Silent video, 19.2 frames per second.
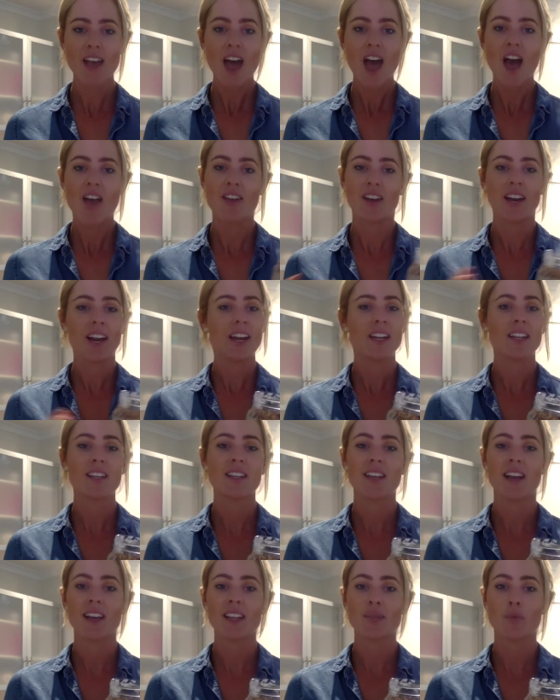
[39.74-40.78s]
and then eating the
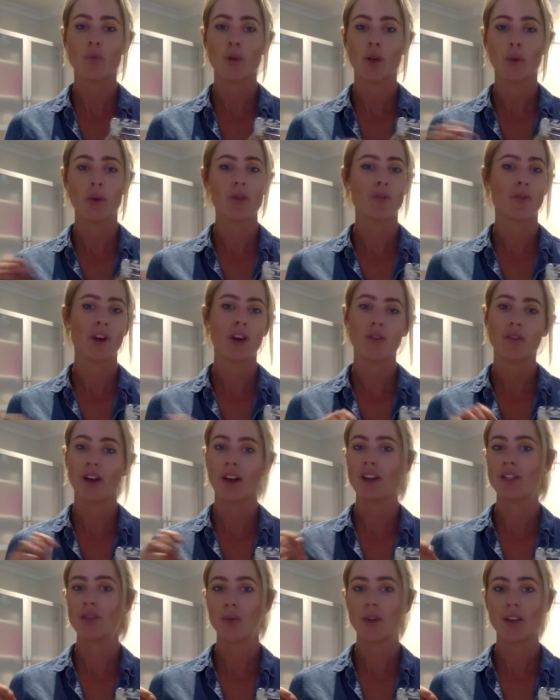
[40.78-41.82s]
next morning when you're running around
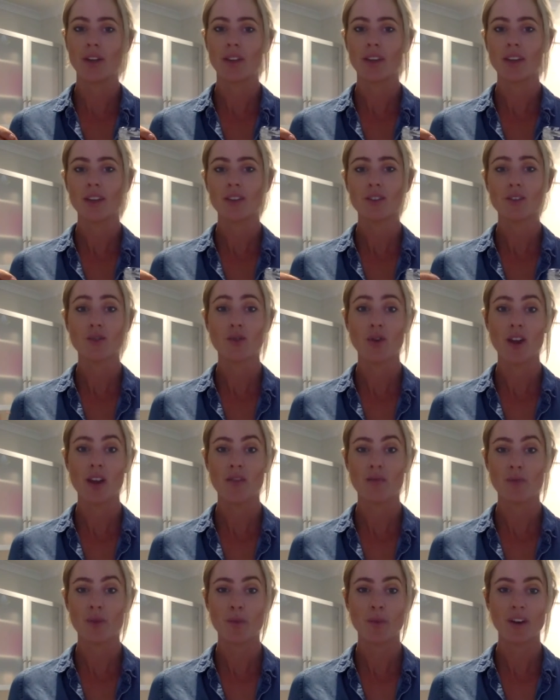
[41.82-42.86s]
doing things. You could even
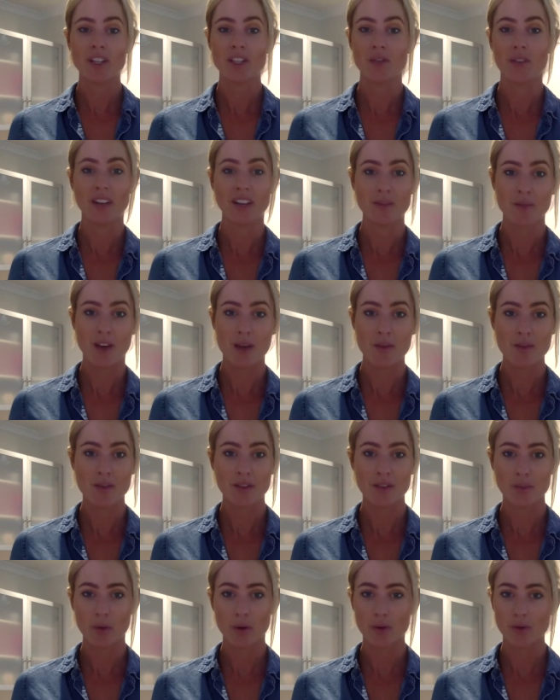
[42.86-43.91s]
be breastfeeding maybe as
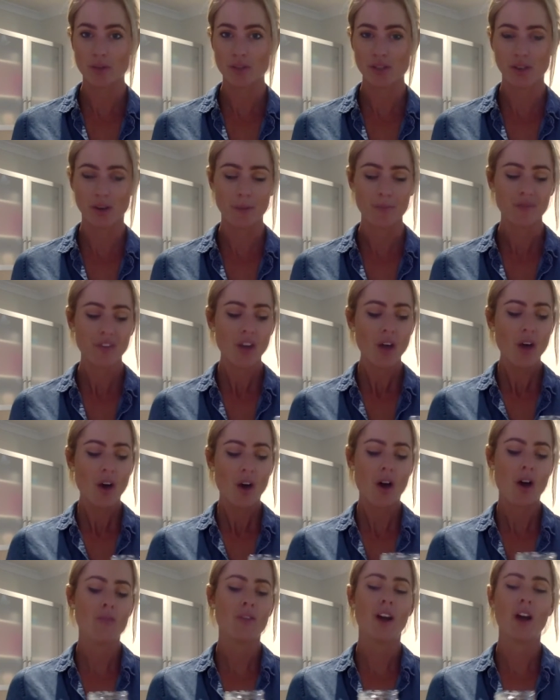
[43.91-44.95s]
well. So
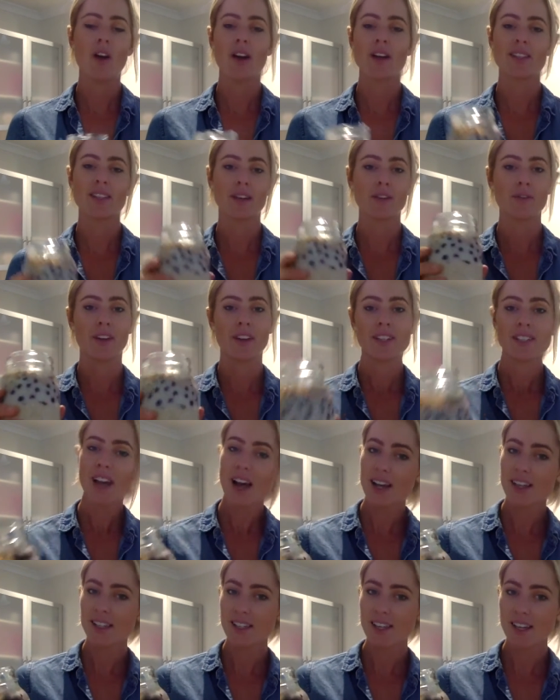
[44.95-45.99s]
overnight oats are
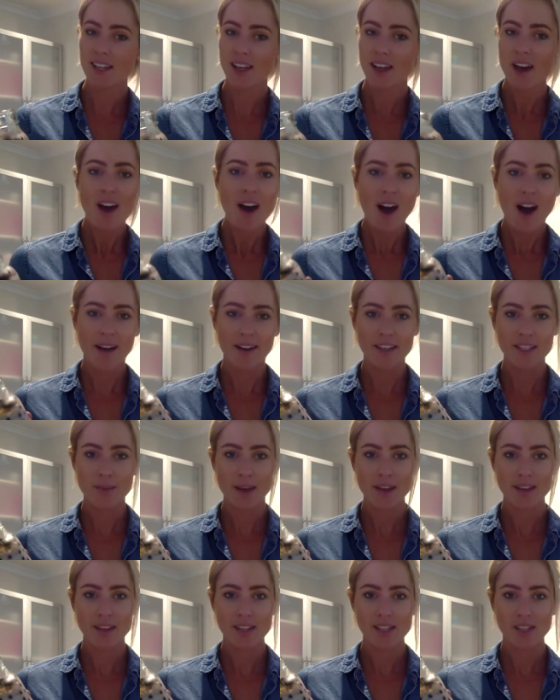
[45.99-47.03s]
fantastic. I just made
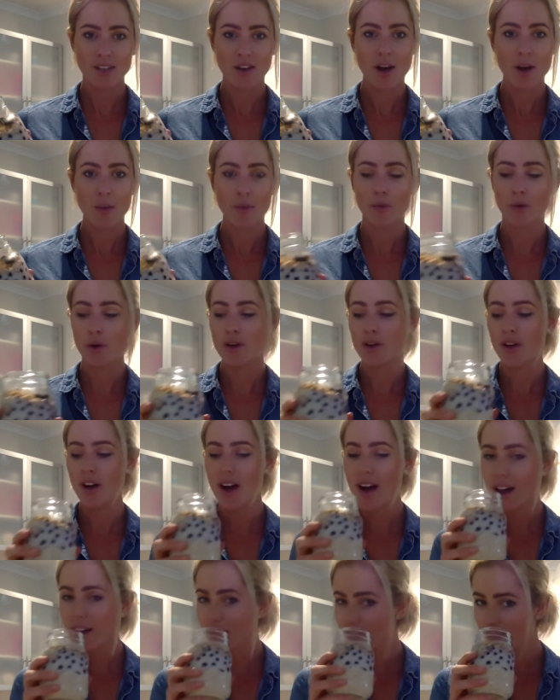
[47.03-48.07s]
this lot up for you guys